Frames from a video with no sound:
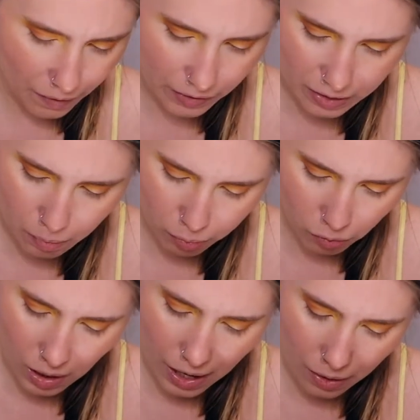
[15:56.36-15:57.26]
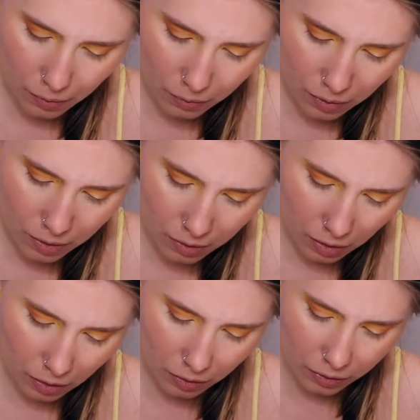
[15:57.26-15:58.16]
have this brown
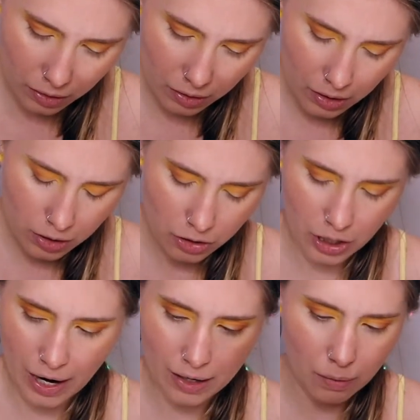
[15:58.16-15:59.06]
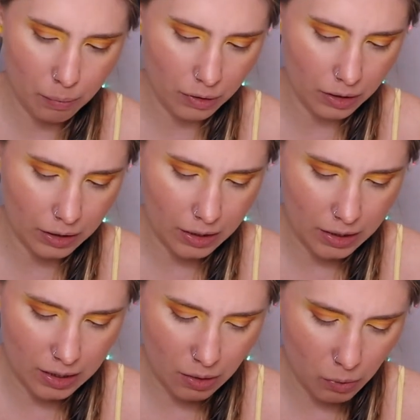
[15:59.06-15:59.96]
called Check
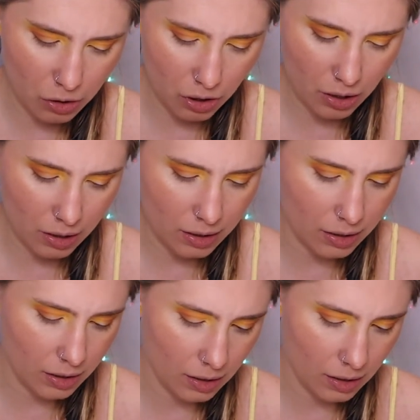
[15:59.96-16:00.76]
Please, which is